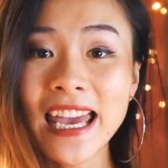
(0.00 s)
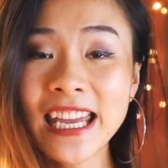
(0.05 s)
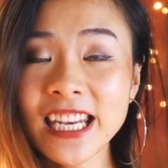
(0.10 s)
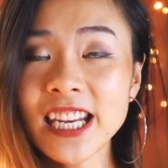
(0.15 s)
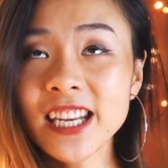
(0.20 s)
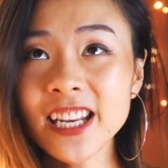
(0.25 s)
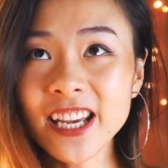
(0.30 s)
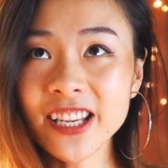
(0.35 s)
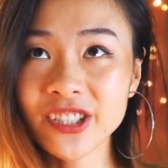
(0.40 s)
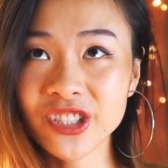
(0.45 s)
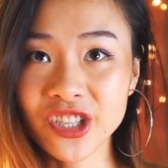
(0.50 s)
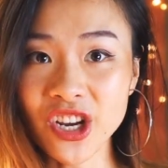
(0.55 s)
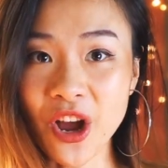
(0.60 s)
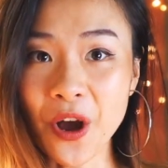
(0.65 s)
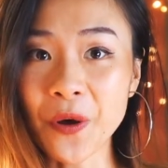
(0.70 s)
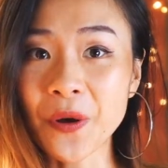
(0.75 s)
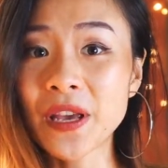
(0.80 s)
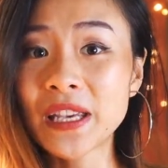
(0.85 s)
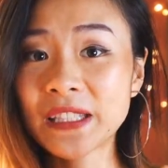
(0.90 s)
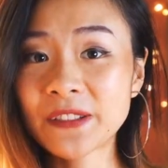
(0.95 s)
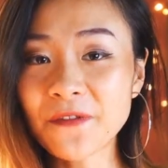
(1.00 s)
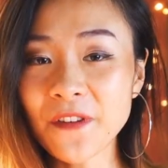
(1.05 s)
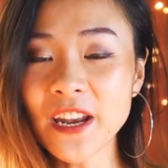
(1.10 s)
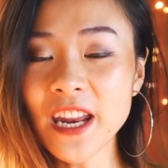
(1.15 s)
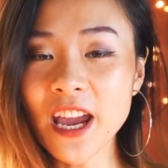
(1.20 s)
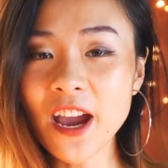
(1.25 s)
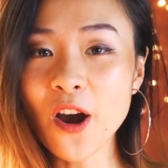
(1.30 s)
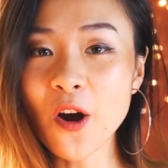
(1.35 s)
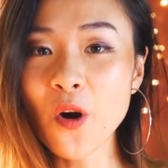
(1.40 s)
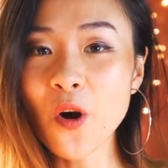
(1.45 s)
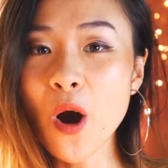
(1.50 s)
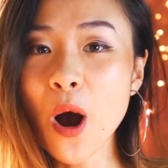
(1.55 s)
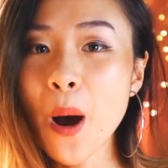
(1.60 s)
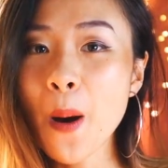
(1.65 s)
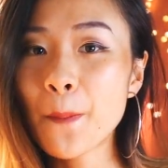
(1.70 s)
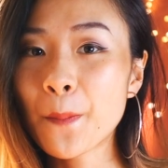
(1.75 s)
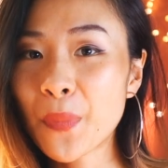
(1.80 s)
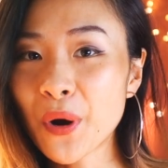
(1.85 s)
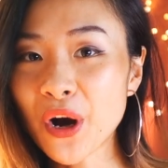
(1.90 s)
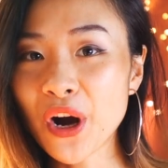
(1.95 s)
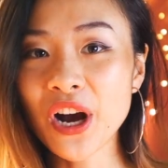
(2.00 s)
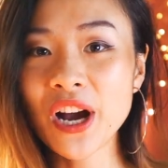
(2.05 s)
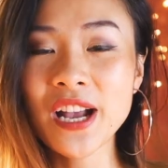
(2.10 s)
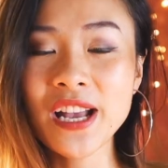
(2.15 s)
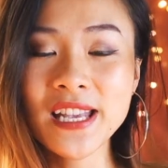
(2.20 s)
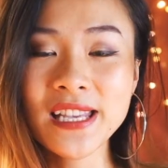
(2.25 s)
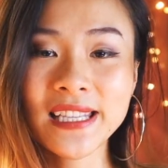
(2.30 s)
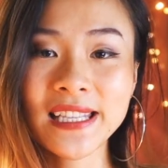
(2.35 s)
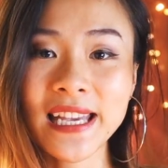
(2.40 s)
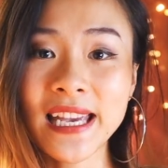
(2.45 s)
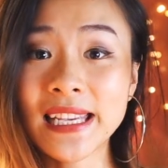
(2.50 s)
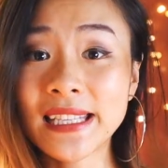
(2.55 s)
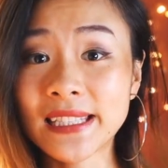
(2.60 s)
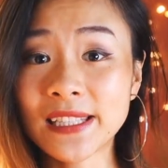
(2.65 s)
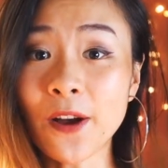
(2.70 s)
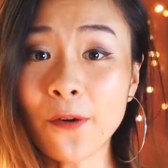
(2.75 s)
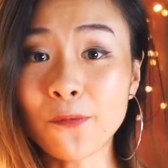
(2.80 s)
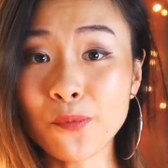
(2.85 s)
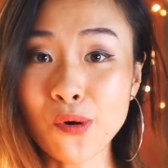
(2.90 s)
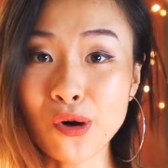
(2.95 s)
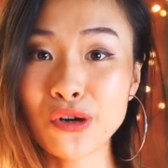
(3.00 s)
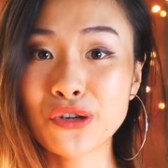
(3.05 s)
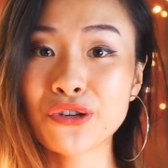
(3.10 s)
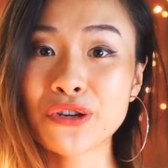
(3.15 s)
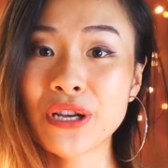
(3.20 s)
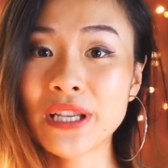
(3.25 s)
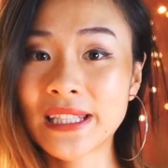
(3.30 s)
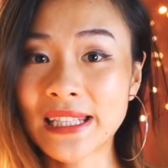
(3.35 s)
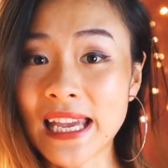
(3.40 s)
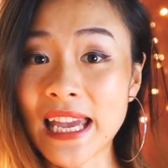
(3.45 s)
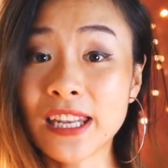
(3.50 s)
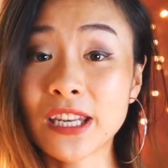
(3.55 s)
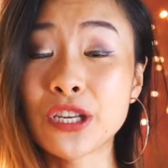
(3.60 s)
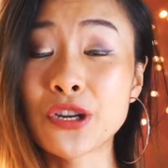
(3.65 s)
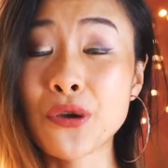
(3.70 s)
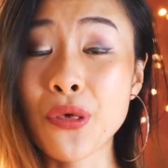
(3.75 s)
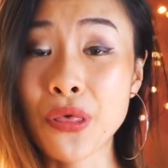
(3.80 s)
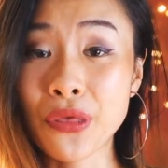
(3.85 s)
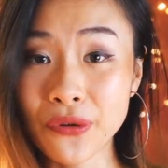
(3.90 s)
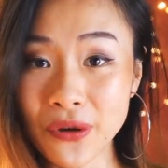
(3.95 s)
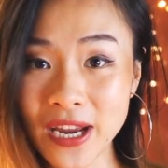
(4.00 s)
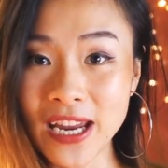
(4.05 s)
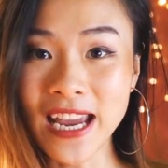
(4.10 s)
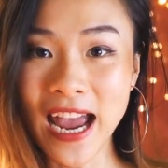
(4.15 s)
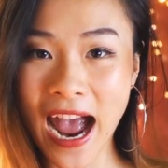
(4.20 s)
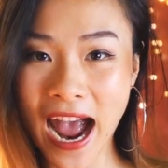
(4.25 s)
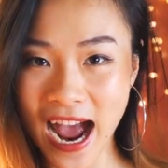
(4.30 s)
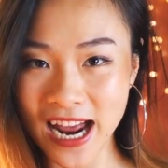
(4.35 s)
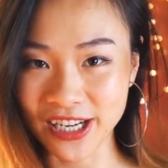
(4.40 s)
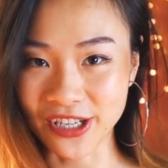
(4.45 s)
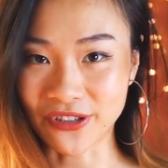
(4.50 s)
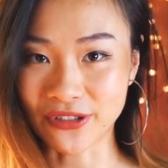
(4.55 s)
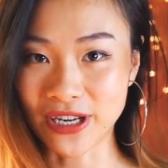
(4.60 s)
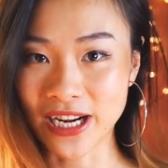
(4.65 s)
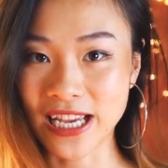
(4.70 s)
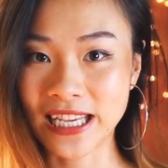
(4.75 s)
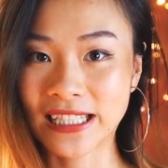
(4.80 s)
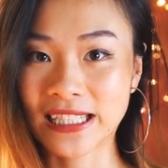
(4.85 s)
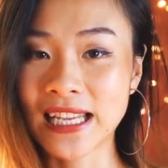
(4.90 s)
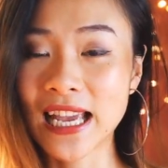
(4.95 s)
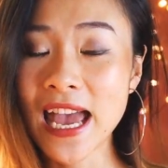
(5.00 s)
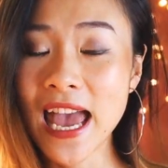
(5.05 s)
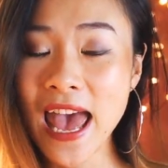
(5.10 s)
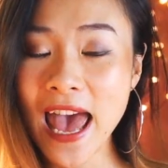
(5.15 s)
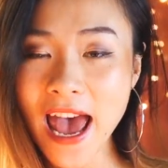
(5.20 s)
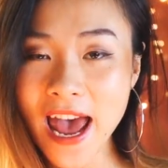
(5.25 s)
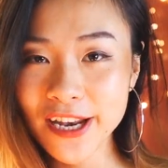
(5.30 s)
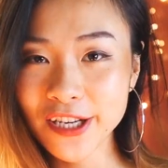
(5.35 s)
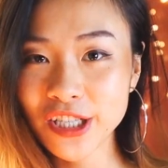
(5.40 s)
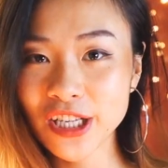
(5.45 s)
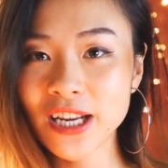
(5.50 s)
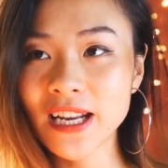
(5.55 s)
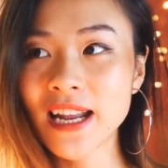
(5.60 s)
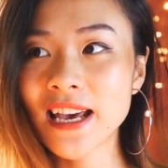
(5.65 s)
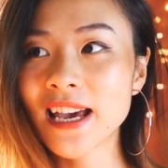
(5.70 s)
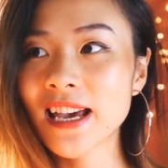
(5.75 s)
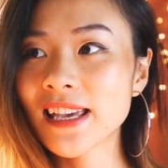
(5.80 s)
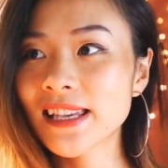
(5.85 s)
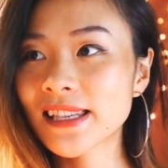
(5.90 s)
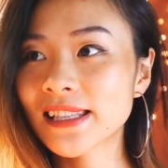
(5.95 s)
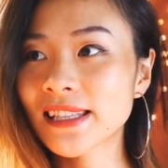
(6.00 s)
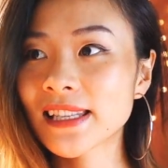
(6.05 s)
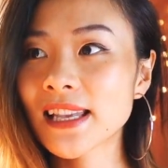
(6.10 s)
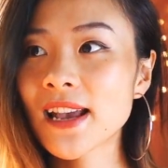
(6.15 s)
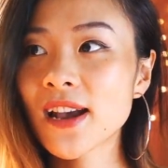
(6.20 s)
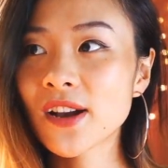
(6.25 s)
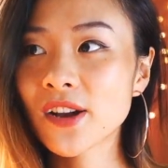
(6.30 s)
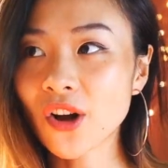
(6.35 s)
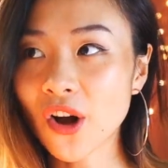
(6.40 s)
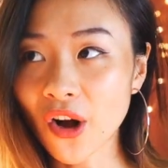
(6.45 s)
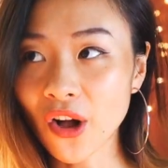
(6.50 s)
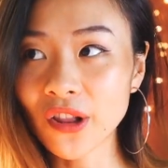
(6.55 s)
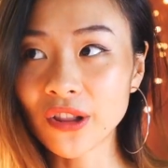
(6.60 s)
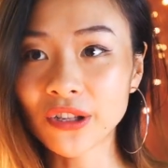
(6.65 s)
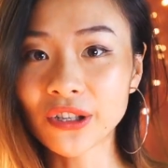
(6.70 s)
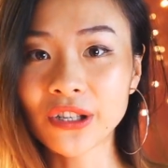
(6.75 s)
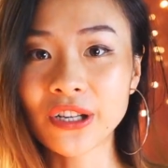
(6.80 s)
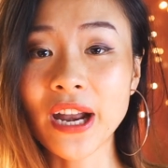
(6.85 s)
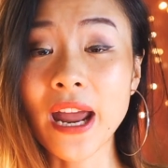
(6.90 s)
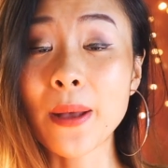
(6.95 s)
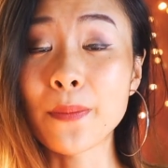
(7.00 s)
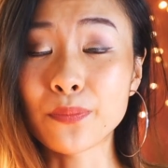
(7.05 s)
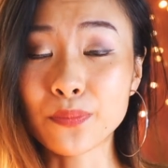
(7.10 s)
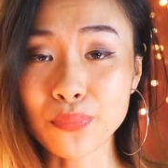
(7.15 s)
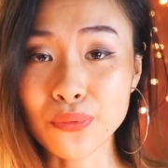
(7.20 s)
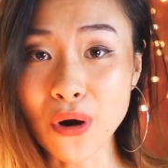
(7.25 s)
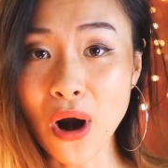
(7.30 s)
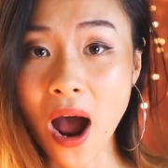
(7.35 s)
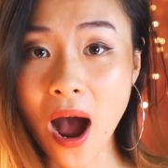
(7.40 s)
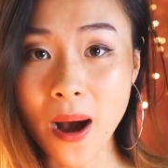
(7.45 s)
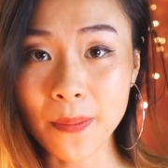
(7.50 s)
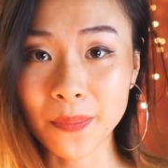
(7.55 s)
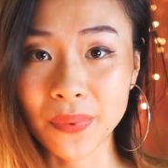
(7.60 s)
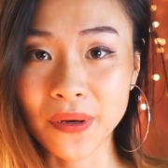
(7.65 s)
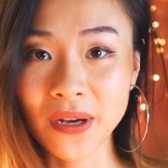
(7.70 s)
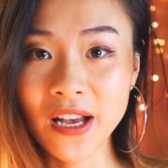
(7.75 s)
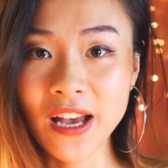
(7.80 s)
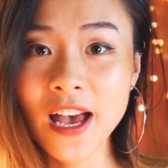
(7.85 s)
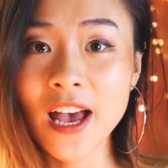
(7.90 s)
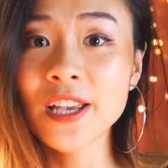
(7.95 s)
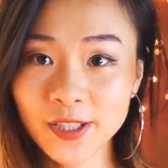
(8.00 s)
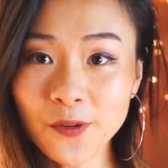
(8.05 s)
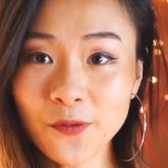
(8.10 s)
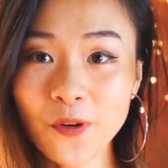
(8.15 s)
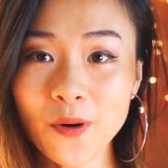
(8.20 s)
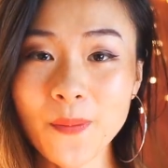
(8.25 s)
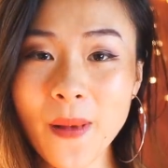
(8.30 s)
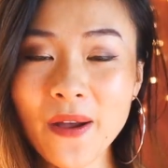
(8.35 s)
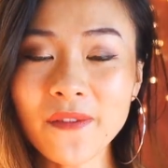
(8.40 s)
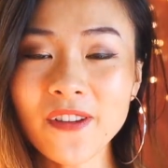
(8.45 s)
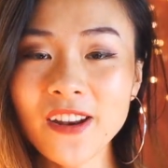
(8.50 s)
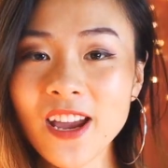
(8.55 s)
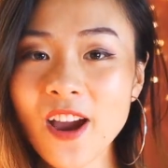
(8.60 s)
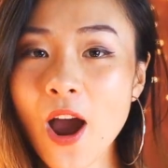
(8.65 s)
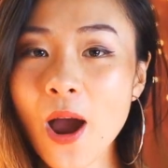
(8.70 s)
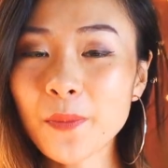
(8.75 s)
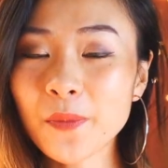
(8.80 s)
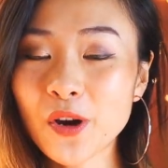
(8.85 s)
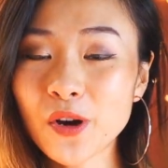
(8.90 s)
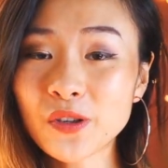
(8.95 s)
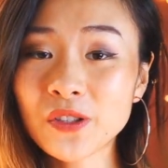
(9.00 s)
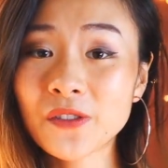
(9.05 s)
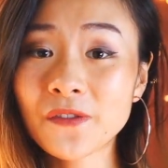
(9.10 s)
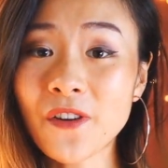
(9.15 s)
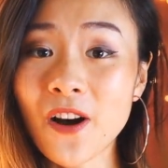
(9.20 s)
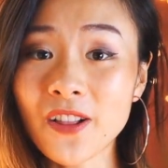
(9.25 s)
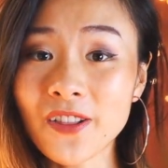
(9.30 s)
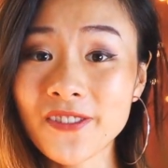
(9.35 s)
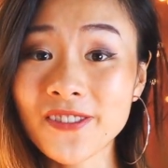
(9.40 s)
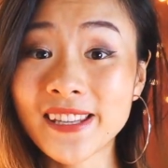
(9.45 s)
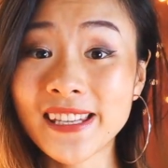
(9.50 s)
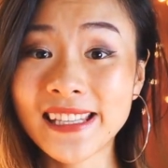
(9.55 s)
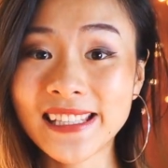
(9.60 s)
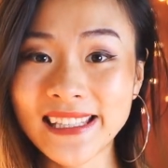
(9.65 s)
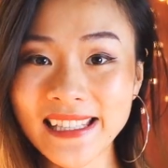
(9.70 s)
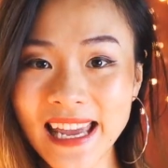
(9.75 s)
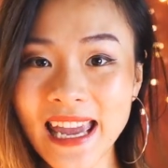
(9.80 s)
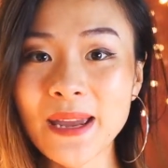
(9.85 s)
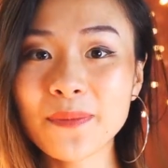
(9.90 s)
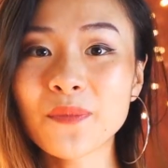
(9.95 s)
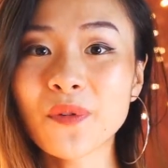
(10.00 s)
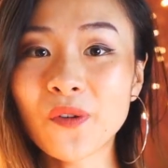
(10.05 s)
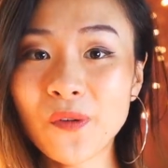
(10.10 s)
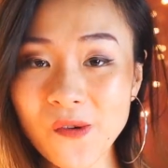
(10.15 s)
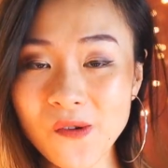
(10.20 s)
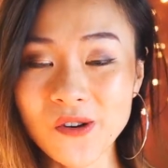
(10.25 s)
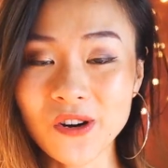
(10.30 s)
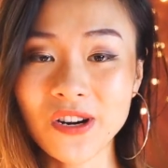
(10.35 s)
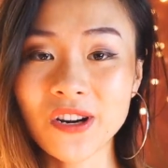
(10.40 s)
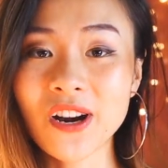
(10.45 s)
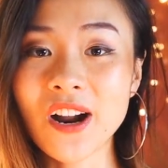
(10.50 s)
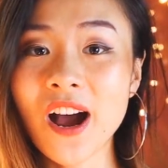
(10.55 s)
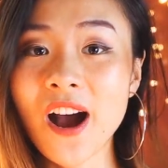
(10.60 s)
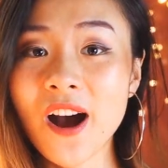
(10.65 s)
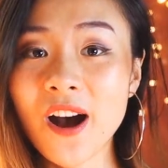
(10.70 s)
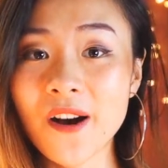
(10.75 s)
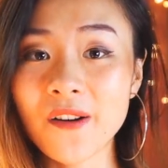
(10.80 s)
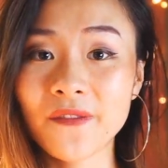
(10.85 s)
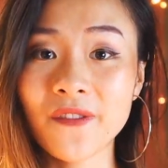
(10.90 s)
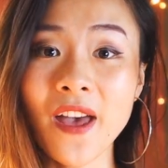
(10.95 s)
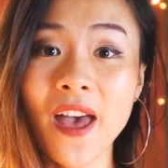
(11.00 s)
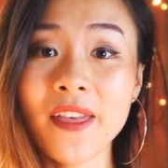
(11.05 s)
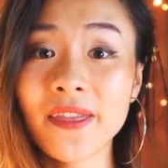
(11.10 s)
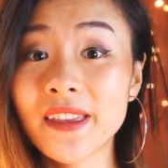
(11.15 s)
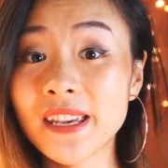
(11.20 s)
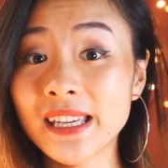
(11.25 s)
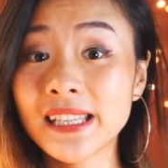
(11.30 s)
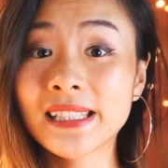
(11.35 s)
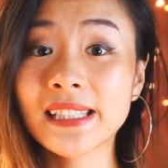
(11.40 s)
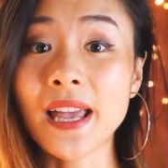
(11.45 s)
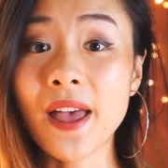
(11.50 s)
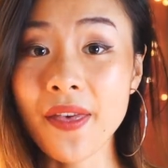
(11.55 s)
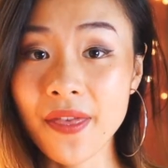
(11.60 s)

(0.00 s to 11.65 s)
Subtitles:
In a nutshell, his video puts his self-portraits into three categories: edginess, color, and prop. So for my video, I'm going to follow the same order of these